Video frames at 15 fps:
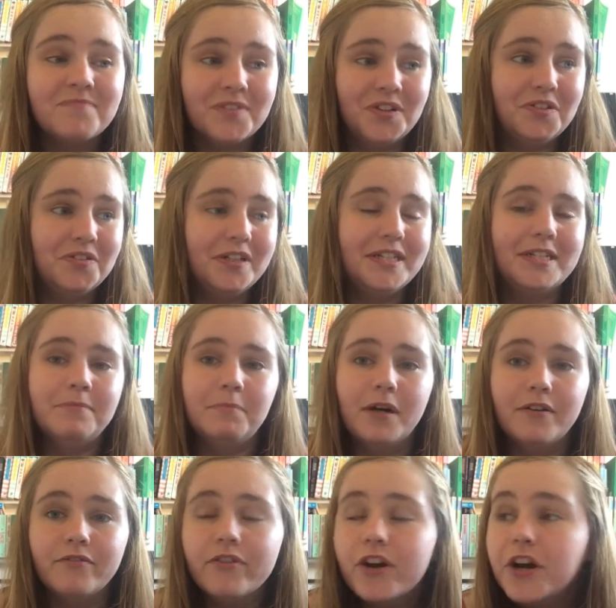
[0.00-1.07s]
I'll read in my
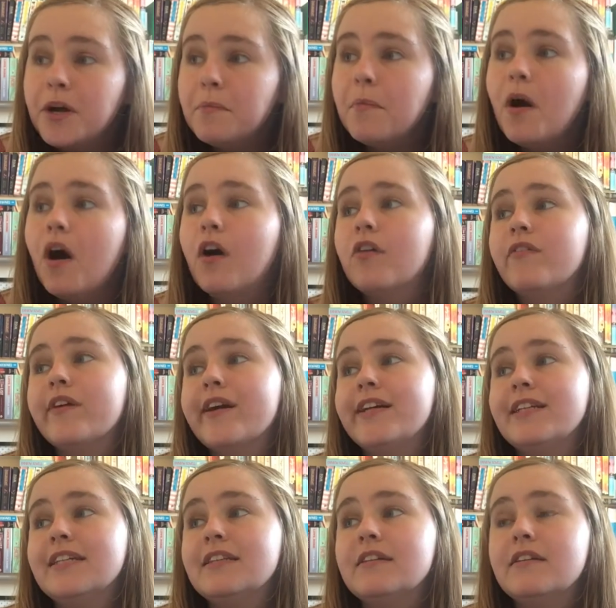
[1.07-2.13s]
room, I'll read
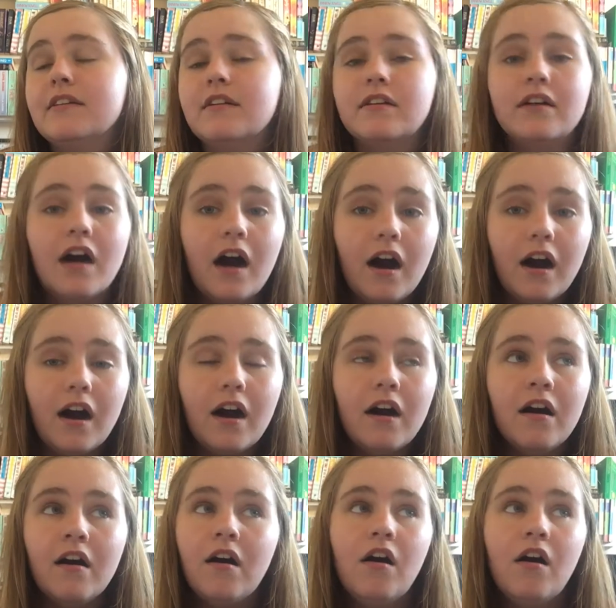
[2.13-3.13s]
in the car,